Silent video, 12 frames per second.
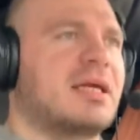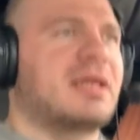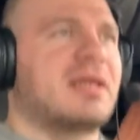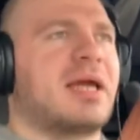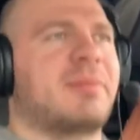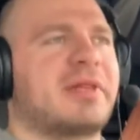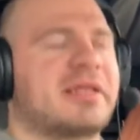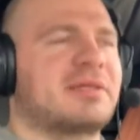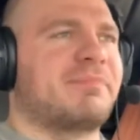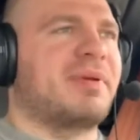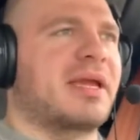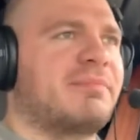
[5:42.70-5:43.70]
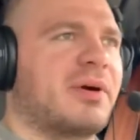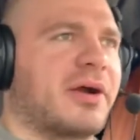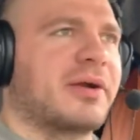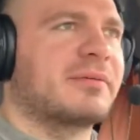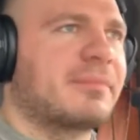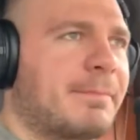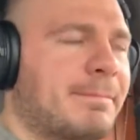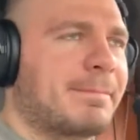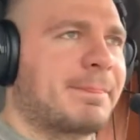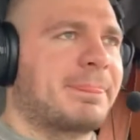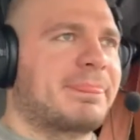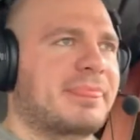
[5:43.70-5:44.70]
I mean, that's a big part.
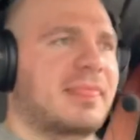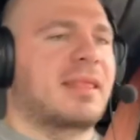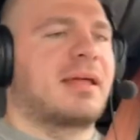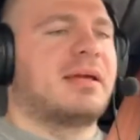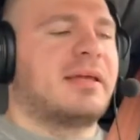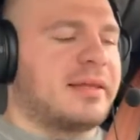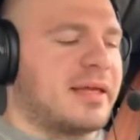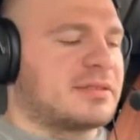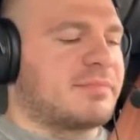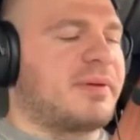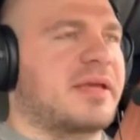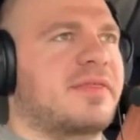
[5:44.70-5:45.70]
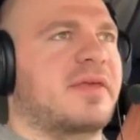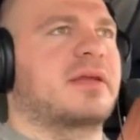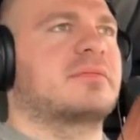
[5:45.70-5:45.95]
That's a big thing.